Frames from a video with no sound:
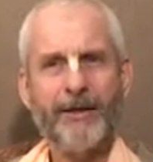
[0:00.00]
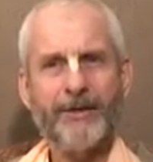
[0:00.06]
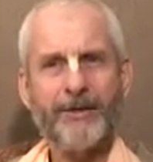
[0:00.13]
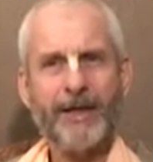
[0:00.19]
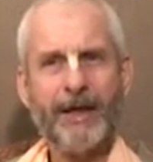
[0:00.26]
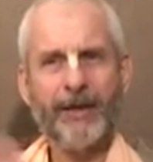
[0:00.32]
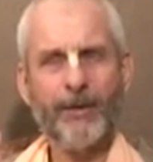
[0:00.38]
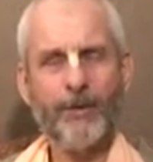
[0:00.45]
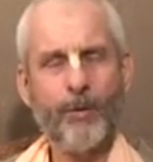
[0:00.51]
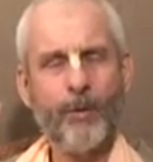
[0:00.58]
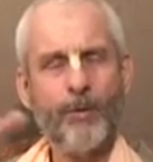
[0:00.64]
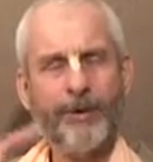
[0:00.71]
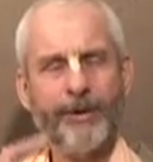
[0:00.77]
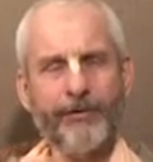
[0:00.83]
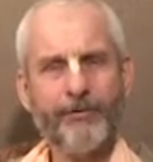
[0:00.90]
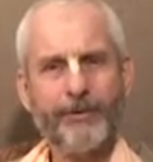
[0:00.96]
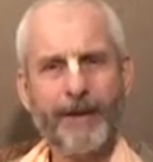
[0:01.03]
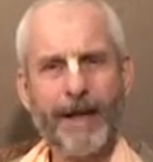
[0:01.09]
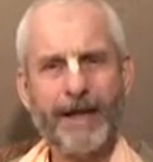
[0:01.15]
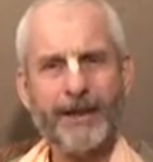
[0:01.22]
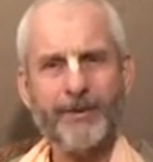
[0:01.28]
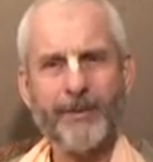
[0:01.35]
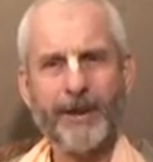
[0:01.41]
take all the different
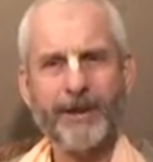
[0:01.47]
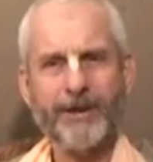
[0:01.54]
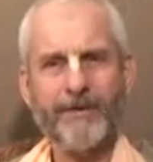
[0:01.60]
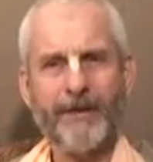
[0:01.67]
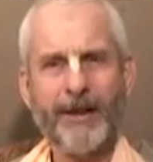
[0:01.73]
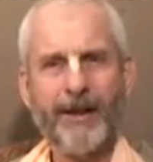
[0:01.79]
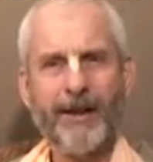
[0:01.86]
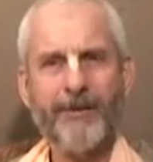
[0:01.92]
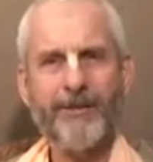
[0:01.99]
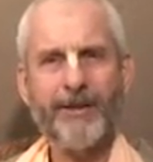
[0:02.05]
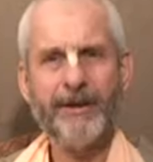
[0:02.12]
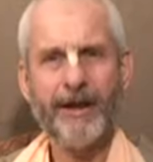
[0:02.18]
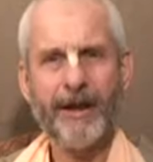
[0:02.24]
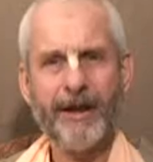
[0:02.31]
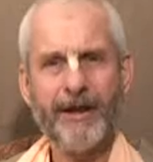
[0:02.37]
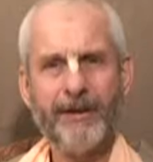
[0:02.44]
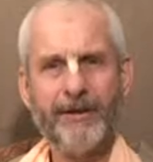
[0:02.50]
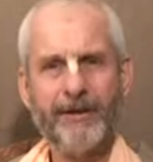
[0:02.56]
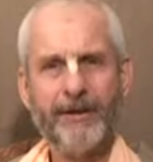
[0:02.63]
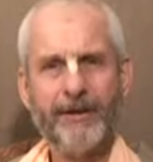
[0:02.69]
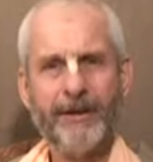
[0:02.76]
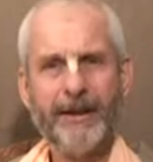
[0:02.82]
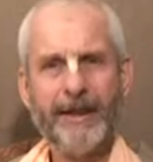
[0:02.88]
aspects of a healthy diet,
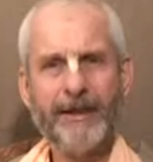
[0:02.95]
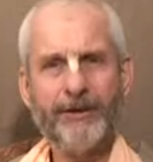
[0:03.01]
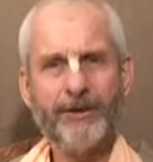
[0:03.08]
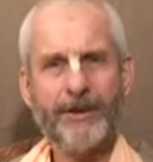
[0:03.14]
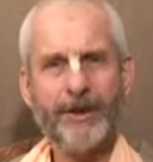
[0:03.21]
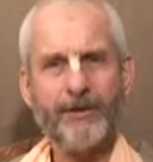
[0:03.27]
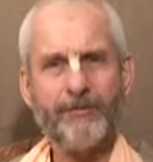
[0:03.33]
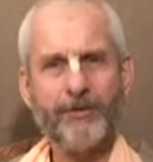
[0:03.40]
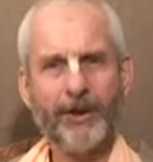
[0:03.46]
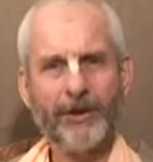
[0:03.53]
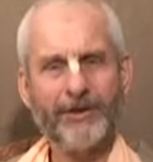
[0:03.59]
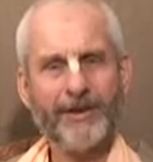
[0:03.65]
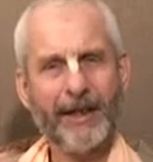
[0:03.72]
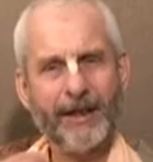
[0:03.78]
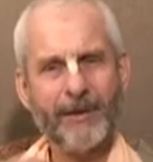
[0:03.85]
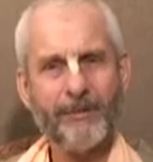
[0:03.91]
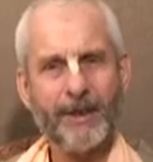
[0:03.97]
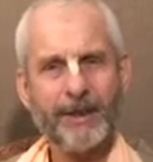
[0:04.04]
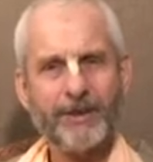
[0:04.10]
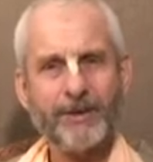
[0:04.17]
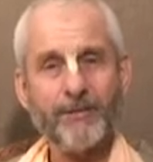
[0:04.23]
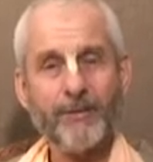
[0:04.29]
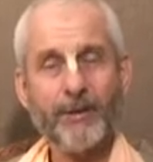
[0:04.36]
instead of just taking
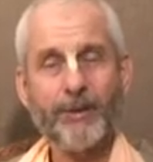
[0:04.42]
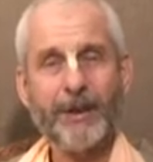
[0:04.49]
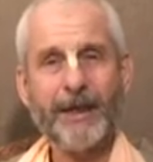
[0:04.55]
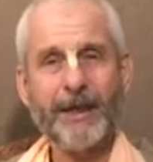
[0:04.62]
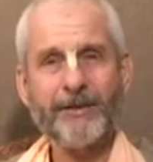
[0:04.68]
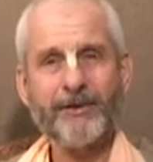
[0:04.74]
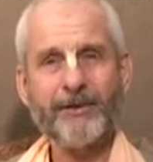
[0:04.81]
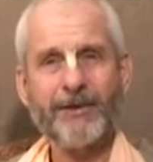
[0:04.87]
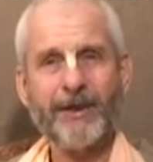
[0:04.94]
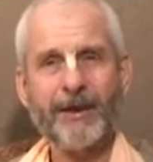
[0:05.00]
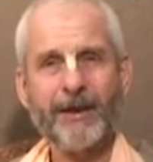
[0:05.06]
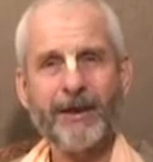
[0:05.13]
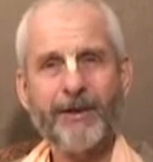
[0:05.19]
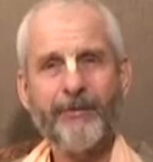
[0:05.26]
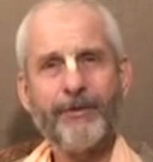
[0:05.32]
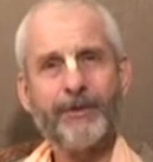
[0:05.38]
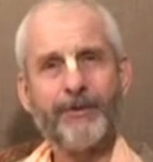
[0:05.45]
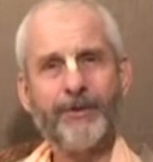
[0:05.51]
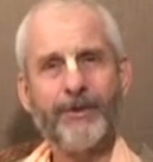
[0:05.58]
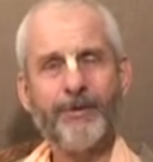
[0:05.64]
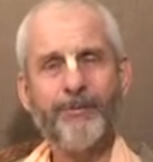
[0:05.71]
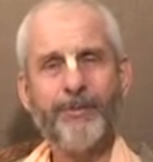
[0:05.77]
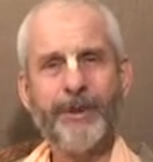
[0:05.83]
medicine when we get sick. This
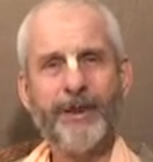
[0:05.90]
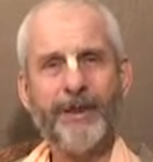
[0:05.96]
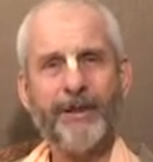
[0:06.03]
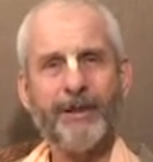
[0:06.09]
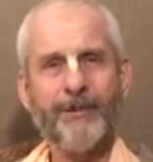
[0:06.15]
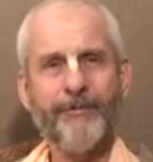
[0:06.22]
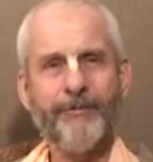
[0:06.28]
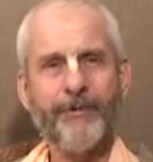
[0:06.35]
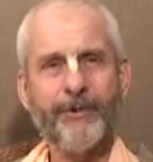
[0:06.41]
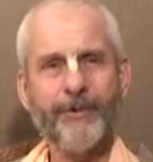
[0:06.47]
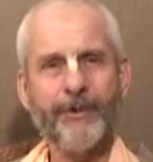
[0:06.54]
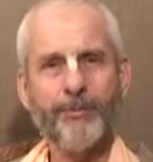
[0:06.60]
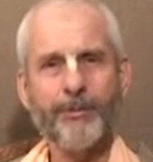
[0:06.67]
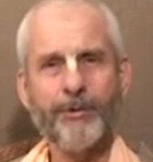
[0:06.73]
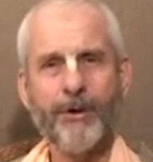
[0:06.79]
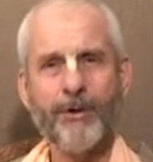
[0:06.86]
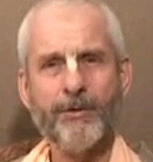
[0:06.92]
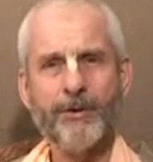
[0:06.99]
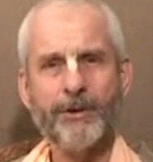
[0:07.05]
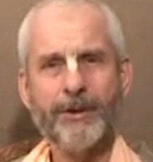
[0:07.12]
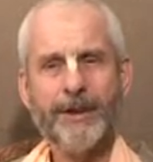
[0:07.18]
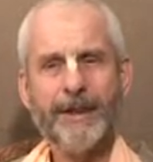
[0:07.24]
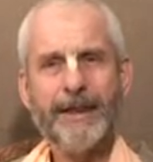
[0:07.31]
is a completely different
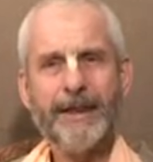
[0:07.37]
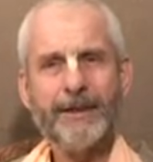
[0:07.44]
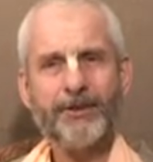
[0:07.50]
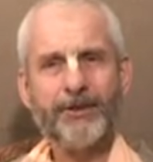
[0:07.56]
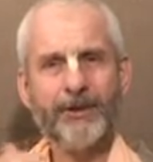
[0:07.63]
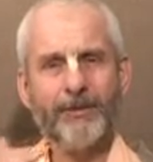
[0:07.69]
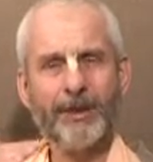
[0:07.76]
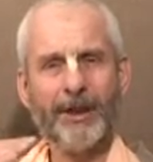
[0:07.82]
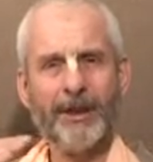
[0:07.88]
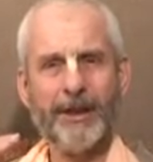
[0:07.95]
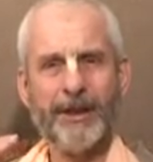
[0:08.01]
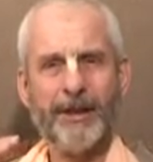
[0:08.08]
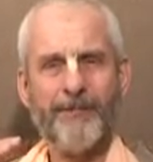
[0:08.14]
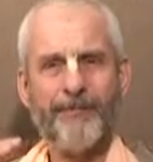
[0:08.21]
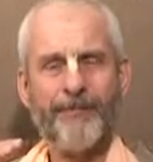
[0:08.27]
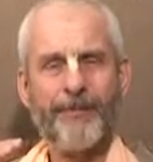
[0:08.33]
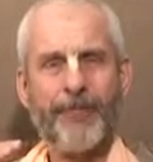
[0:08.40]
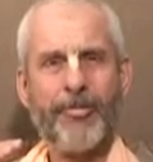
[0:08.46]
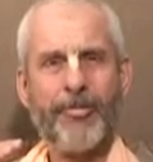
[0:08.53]
approach. Similarly,